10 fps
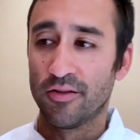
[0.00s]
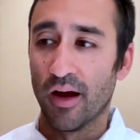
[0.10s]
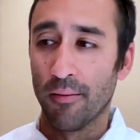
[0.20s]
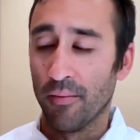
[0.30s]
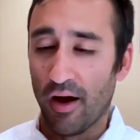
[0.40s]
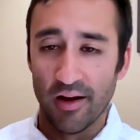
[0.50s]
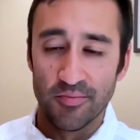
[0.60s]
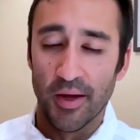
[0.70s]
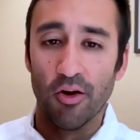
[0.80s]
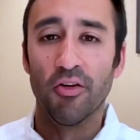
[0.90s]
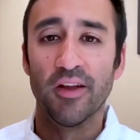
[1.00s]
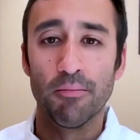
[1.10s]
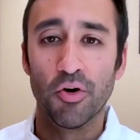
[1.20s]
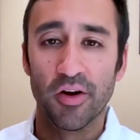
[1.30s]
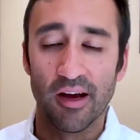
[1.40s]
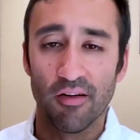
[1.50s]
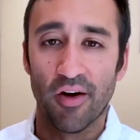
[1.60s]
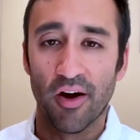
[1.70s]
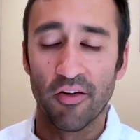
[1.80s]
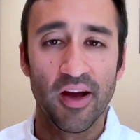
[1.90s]
I spend all day putting up
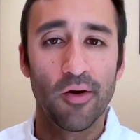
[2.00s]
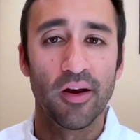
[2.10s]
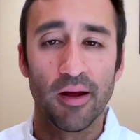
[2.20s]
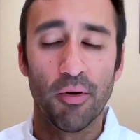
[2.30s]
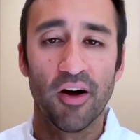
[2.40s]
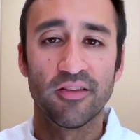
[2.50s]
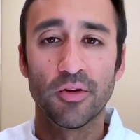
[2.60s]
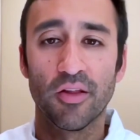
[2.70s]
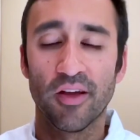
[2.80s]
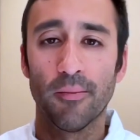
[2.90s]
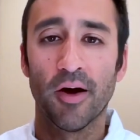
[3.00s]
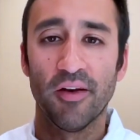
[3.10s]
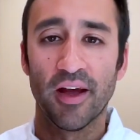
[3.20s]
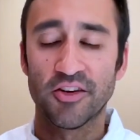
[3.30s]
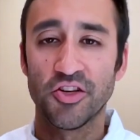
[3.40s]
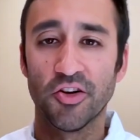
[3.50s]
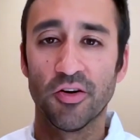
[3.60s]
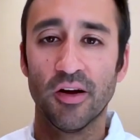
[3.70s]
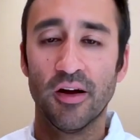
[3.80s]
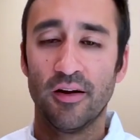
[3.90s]
fires. How can I possibly think about next
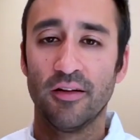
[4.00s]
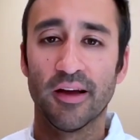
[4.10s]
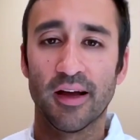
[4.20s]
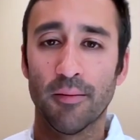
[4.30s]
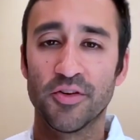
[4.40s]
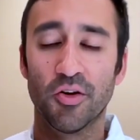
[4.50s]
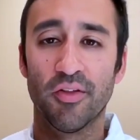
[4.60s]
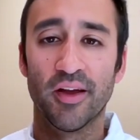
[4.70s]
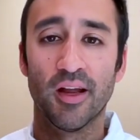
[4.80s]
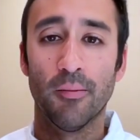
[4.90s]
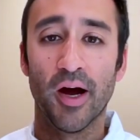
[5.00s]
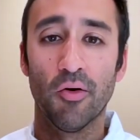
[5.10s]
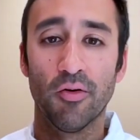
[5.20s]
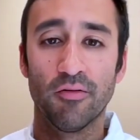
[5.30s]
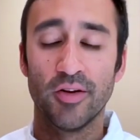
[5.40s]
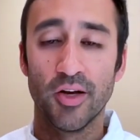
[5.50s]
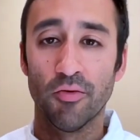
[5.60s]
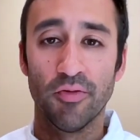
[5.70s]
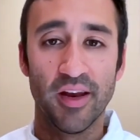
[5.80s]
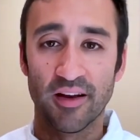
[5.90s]
year? Like, I'm still thinking about,
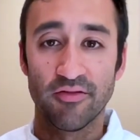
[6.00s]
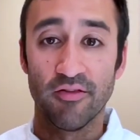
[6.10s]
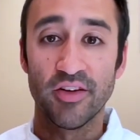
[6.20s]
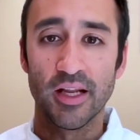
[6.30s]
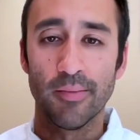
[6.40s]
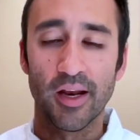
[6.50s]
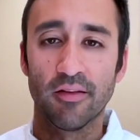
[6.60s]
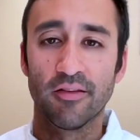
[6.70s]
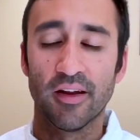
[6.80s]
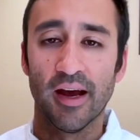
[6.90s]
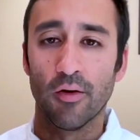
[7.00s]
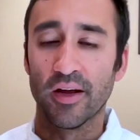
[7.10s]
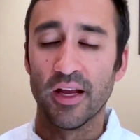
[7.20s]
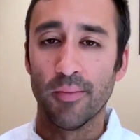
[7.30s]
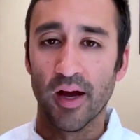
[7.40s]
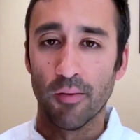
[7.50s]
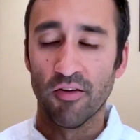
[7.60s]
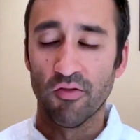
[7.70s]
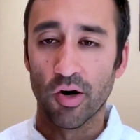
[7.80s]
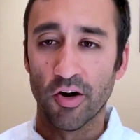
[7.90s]
the next 15 minutes and how do I keep my head
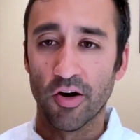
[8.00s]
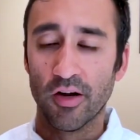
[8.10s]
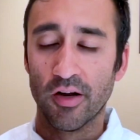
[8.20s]
above water?